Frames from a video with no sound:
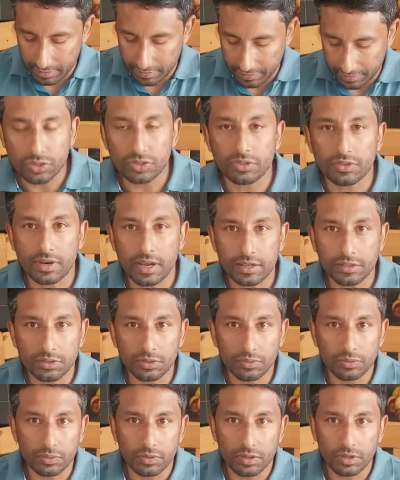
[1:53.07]
So try
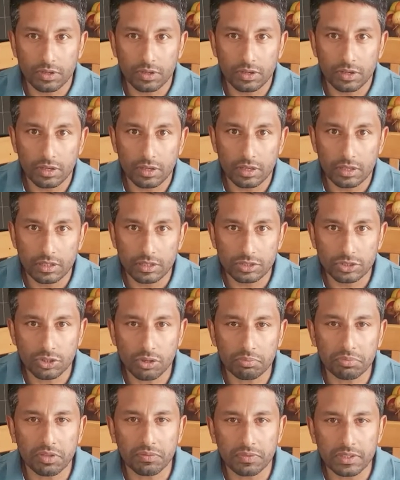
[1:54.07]
to
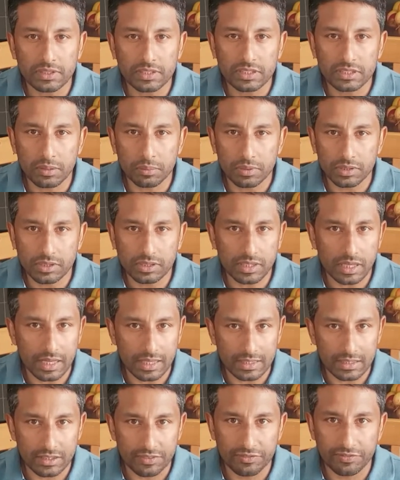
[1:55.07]
chop the vegetables
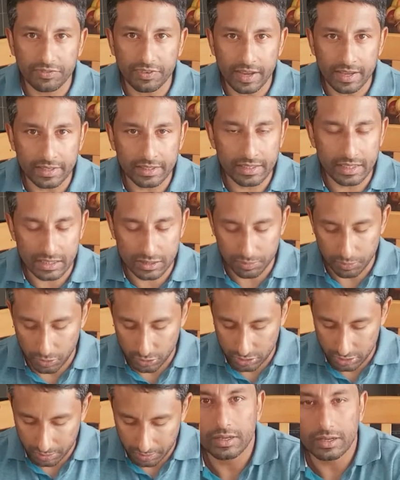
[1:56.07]
as finely as
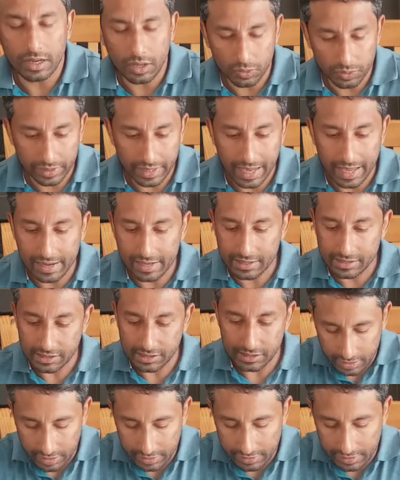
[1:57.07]
possible. Now carrots,
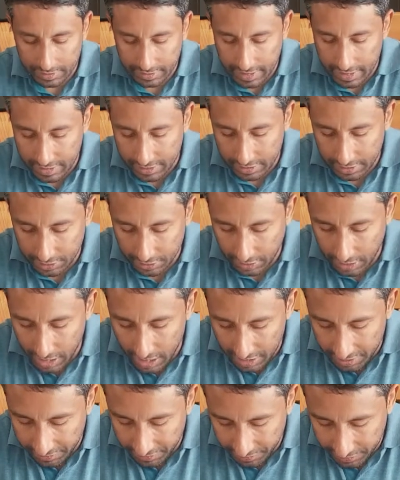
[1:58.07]
cut the carrot into
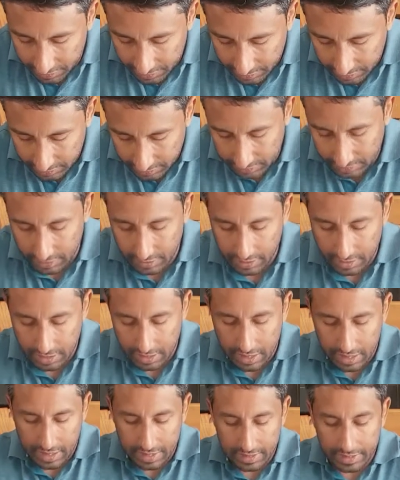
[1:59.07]
half
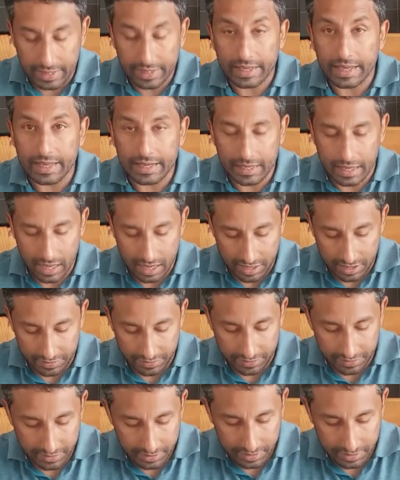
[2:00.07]
and again half.